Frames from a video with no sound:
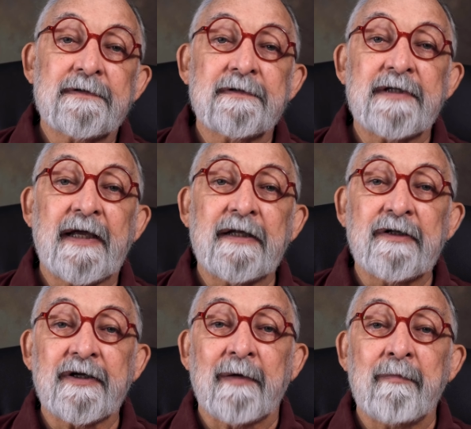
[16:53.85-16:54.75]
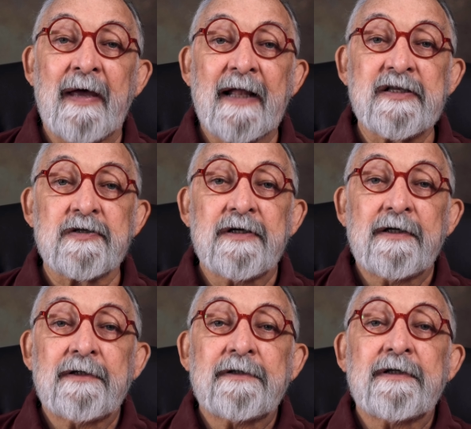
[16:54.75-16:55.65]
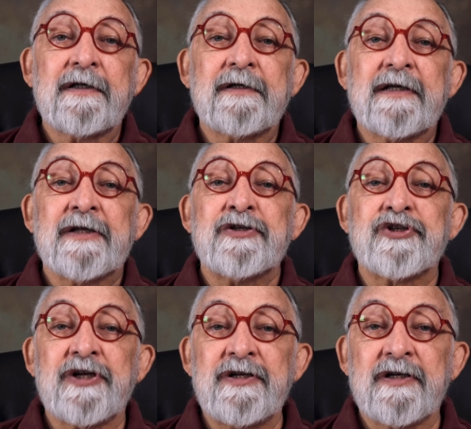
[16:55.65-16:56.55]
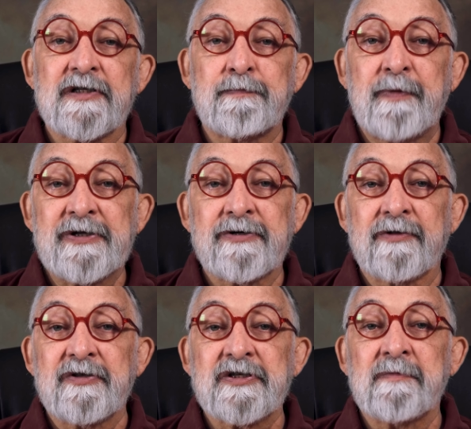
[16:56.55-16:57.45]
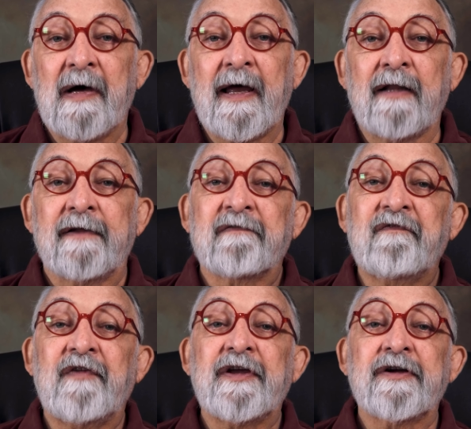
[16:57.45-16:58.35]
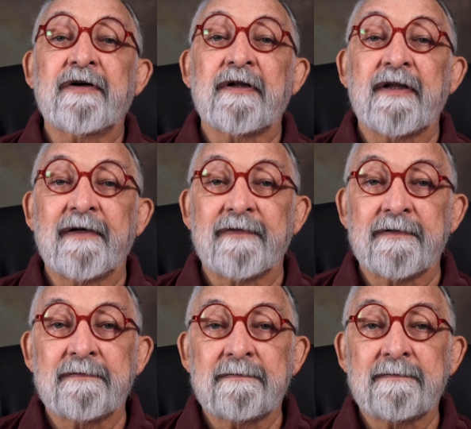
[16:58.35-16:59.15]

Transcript: Take a look at Matt's ingenious picture of the smile in figure 11.